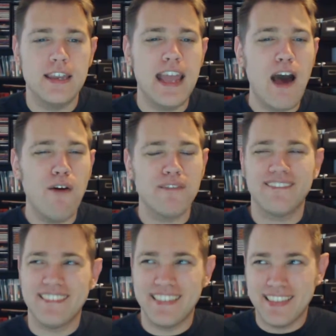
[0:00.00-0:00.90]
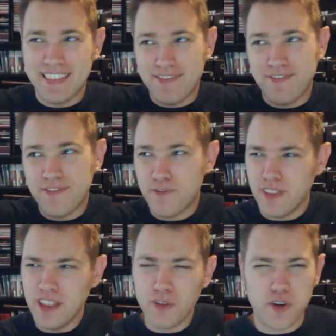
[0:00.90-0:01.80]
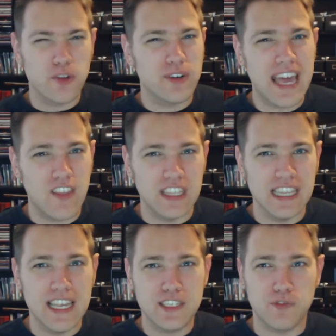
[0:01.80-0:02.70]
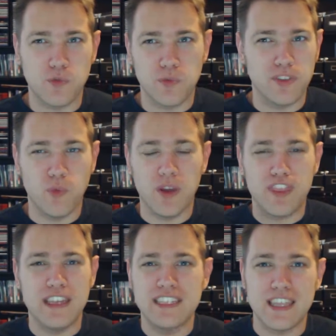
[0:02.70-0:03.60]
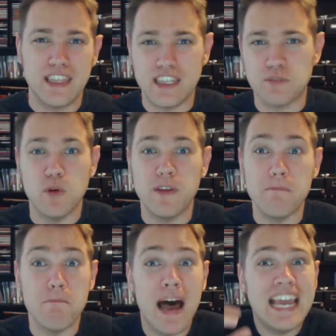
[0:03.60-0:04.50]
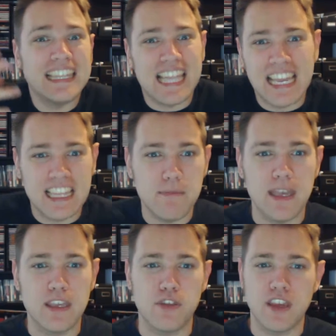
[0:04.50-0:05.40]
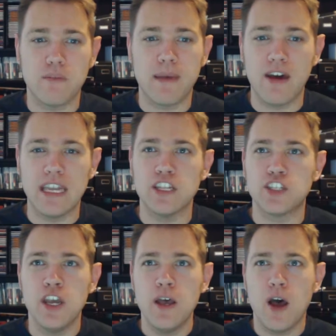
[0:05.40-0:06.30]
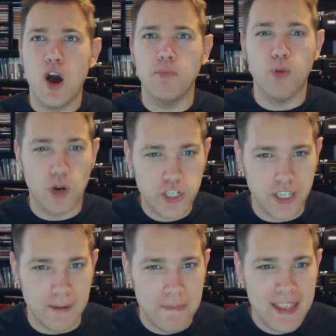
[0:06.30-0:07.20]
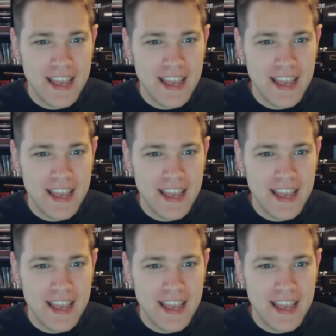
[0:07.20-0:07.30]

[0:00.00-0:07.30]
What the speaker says: Now, a little further down on the list of what things I think this movie might likely make you think about is abortion.